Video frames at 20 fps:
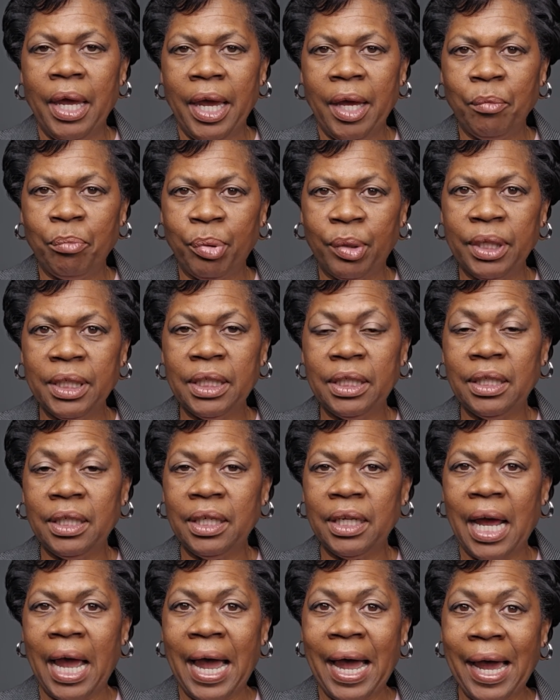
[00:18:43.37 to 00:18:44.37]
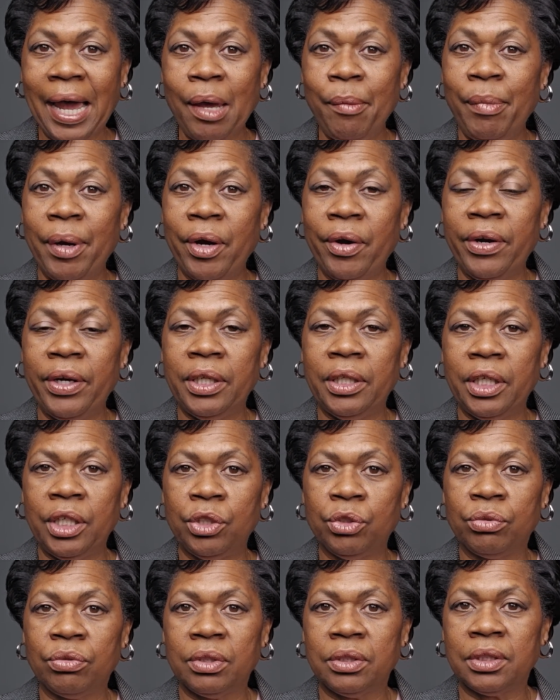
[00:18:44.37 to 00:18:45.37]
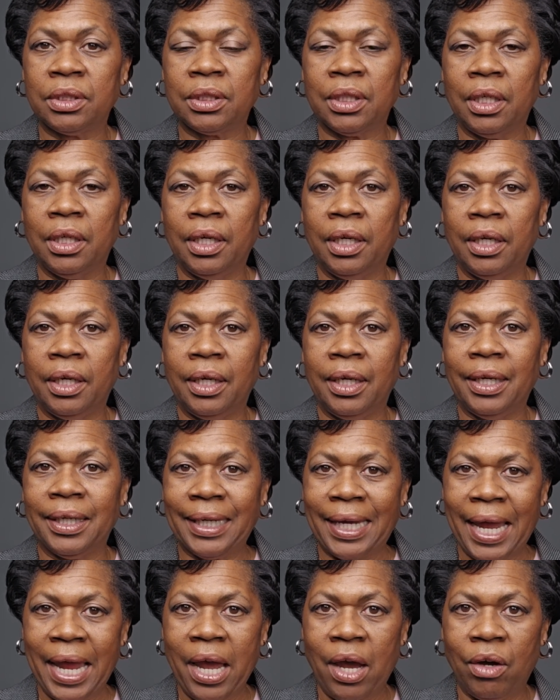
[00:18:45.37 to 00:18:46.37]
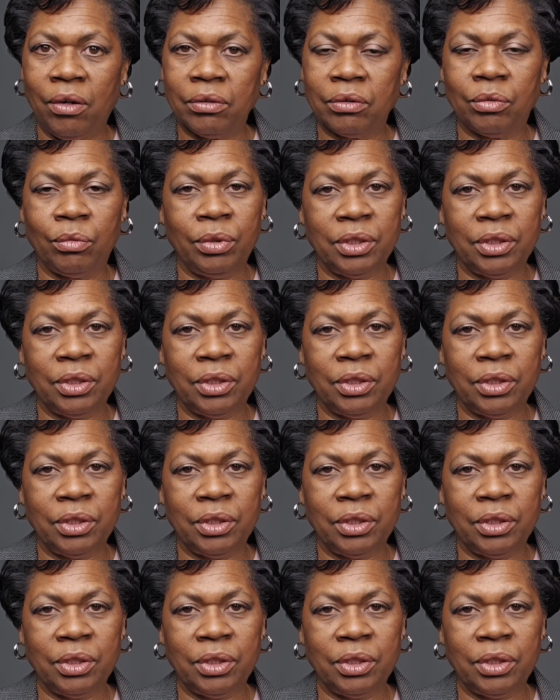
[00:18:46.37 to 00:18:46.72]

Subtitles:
and put it in a high-bearing interest account,